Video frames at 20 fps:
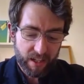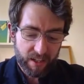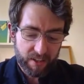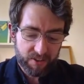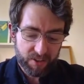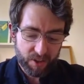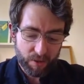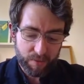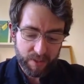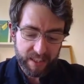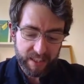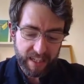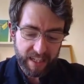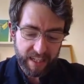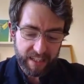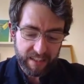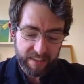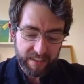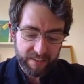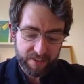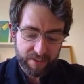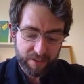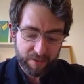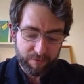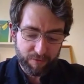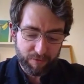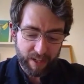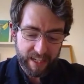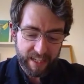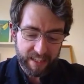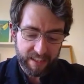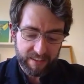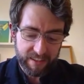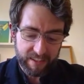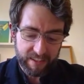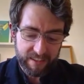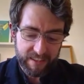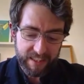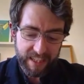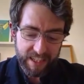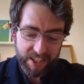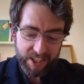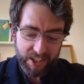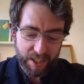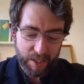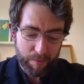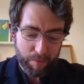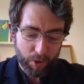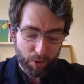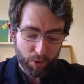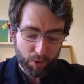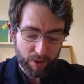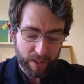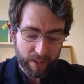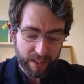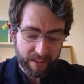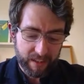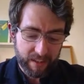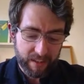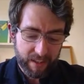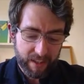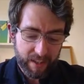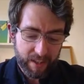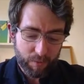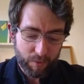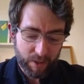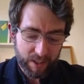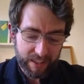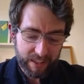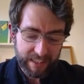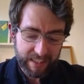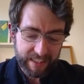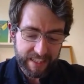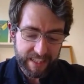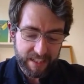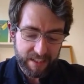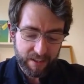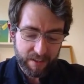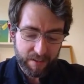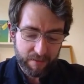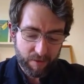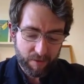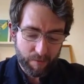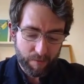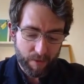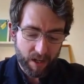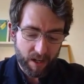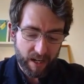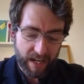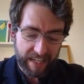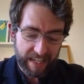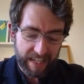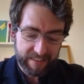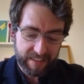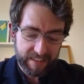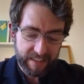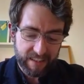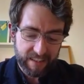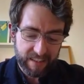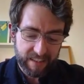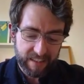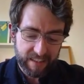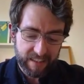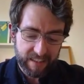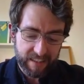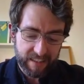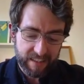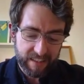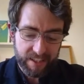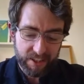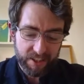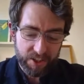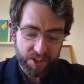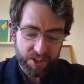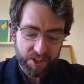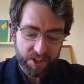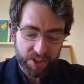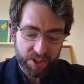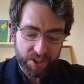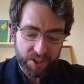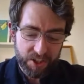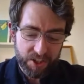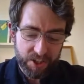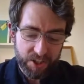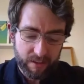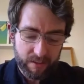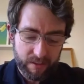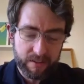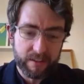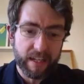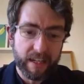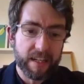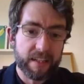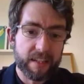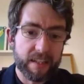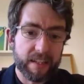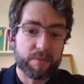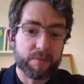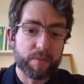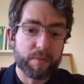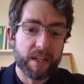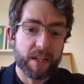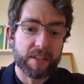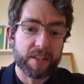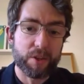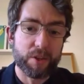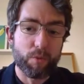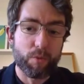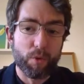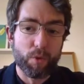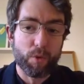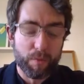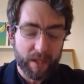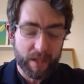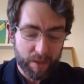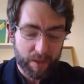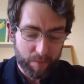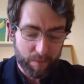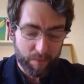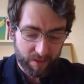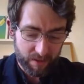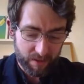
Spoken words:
Summer days of rain continually pouring while the leak from our attic's knackered shower snaked behind the wallpaper.